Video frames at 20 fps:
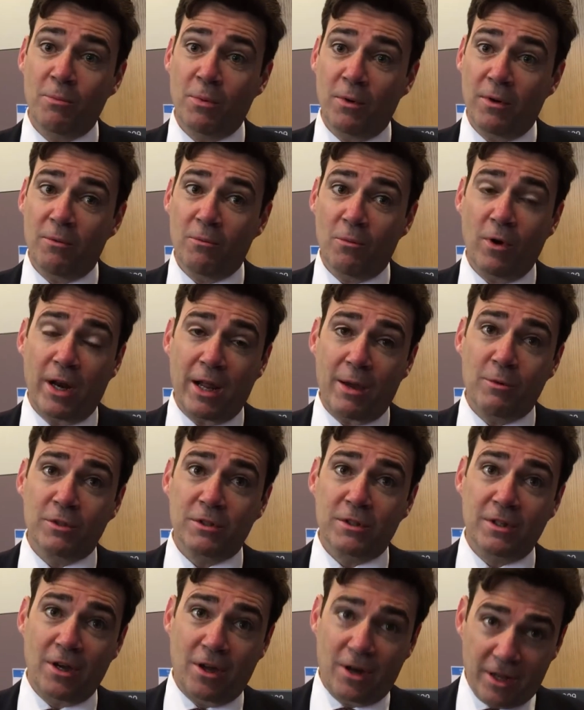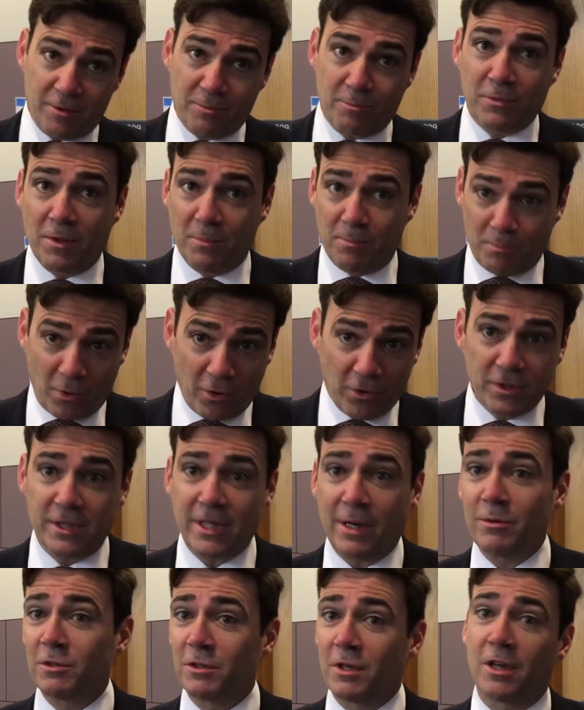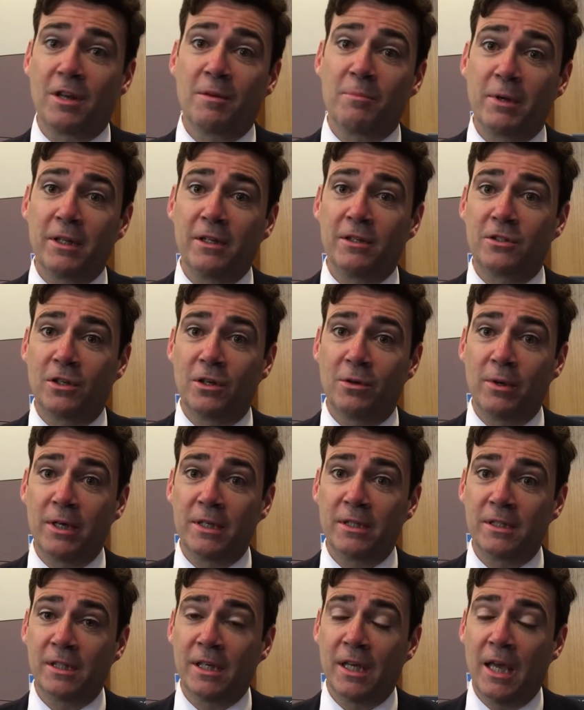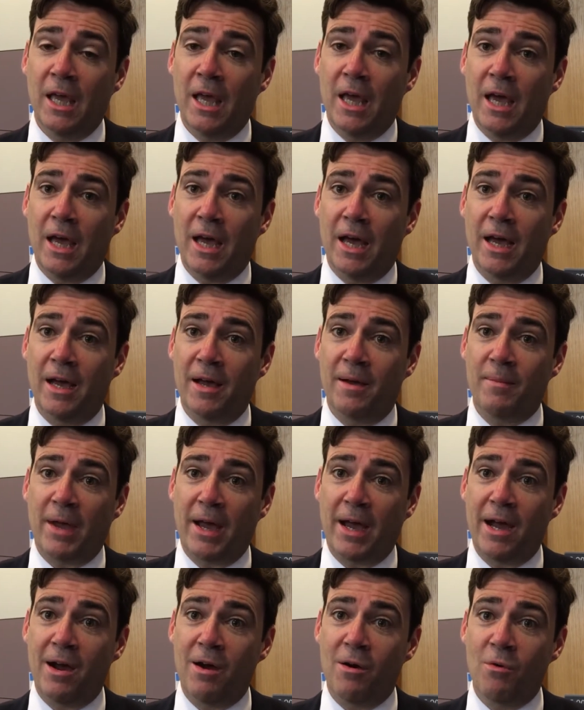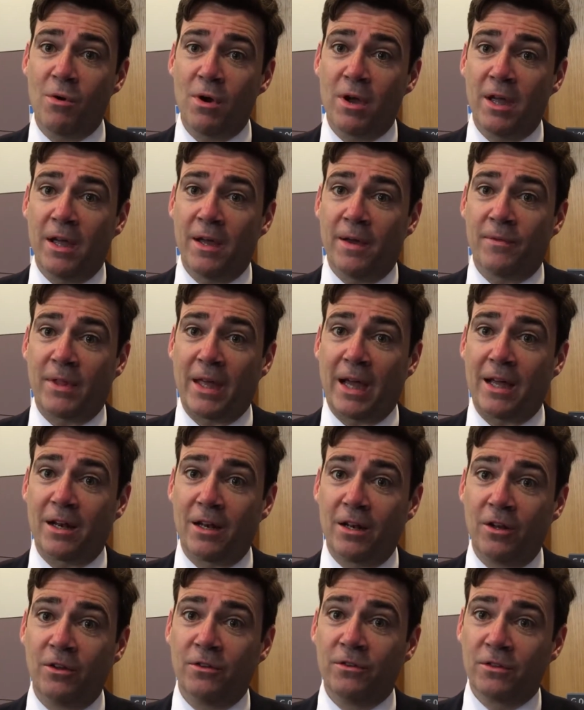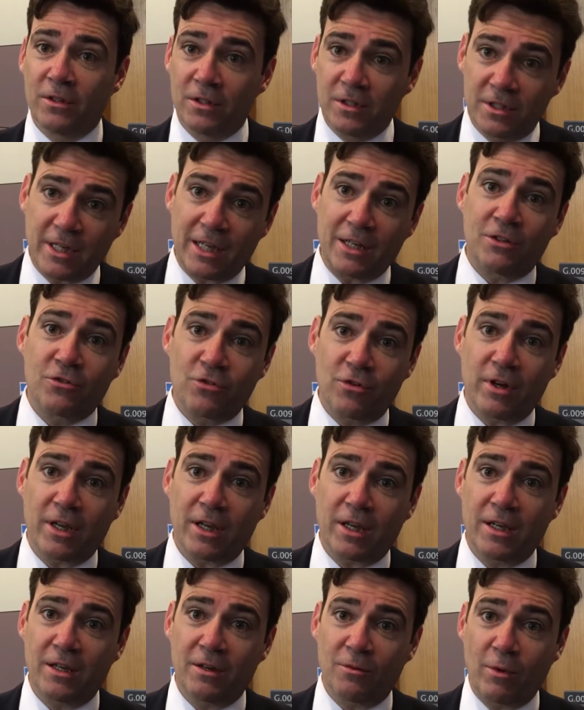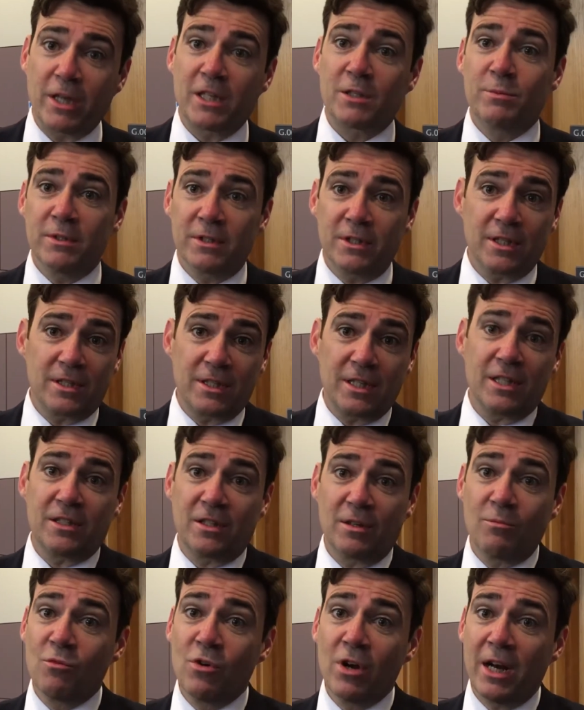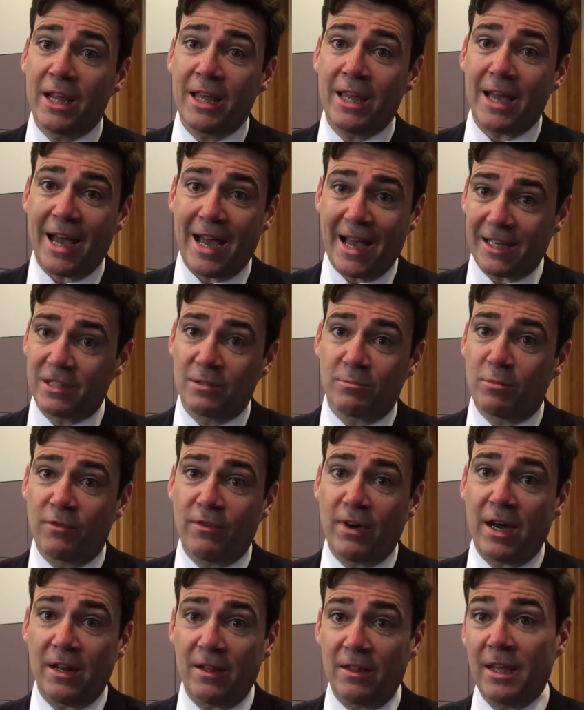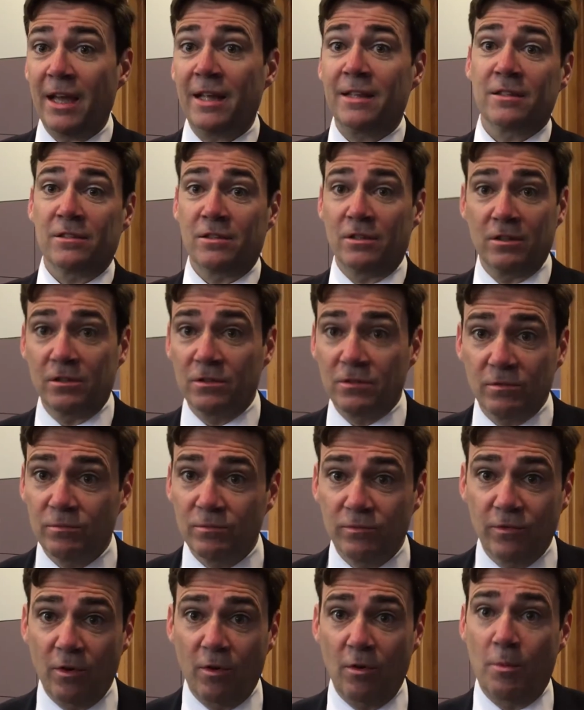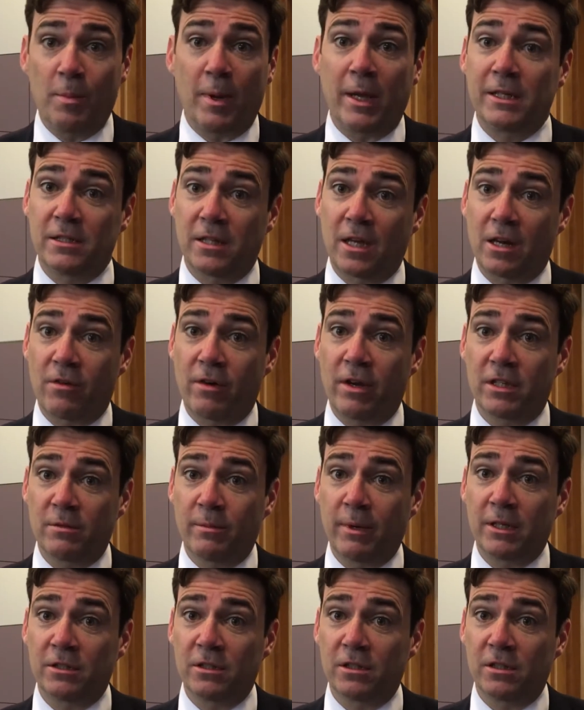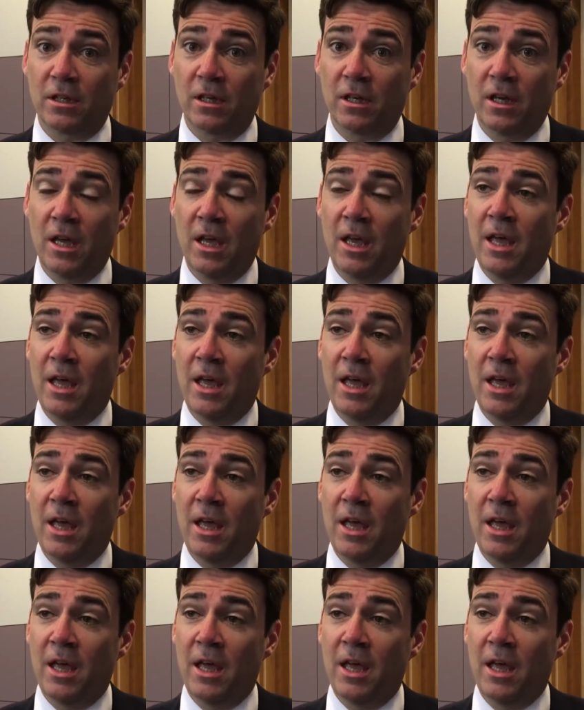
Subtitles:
But the point I was going to build to is how that London-centric Westminster system really hasn't provided the answers for a place like Greater Manchester,